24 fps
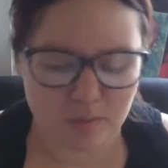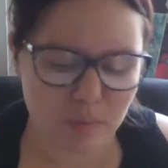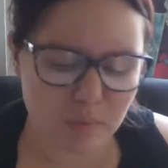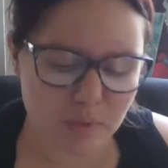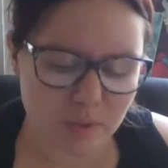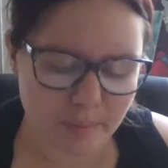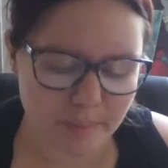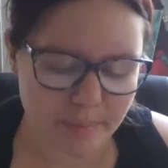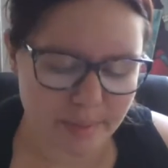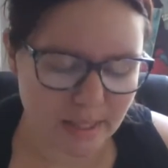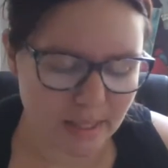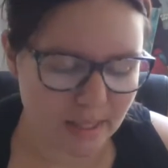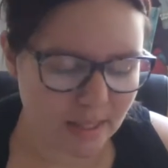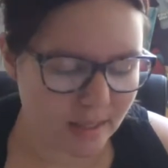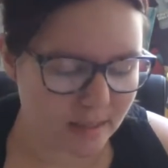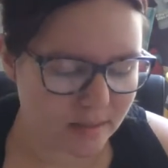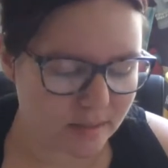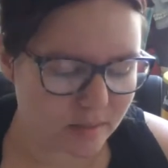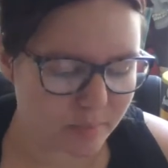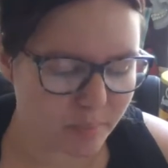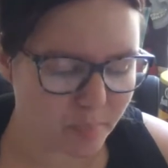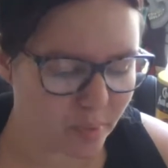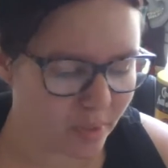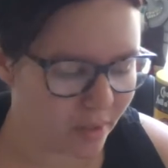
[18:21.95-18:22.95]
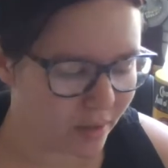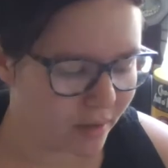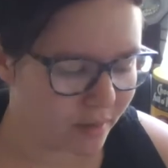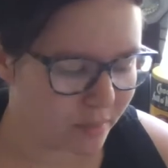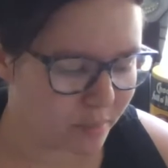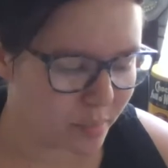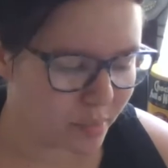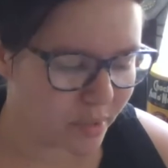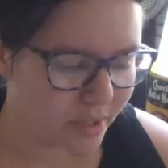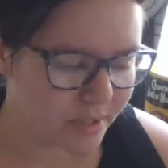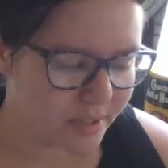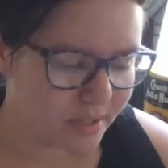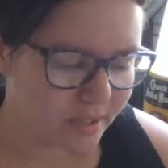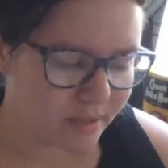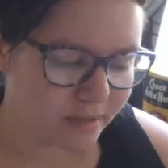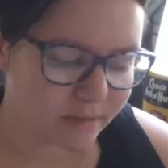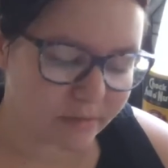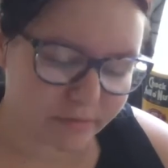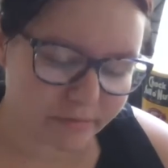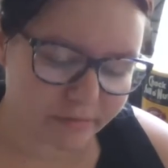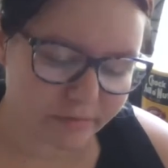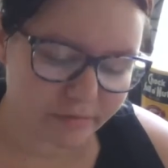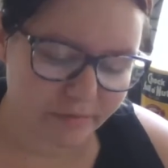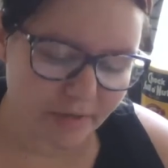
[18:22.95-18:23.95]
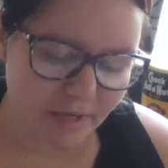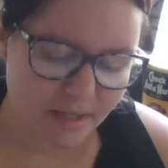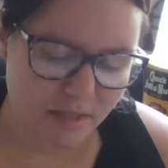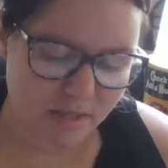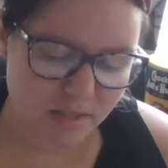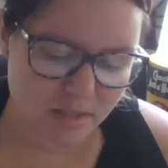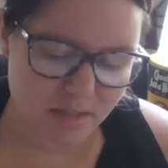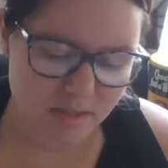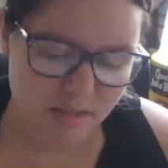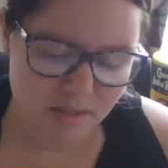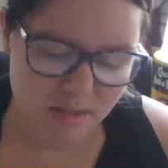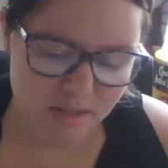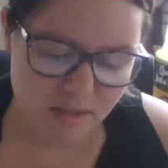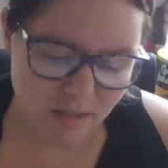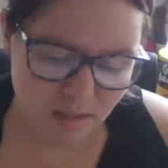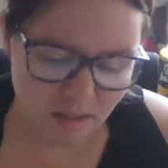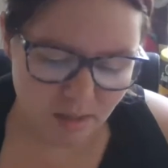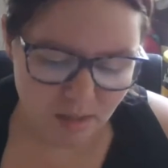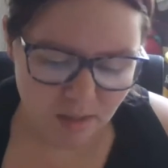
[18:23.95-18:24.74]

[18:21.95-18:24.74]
it wouldn't be as impressive as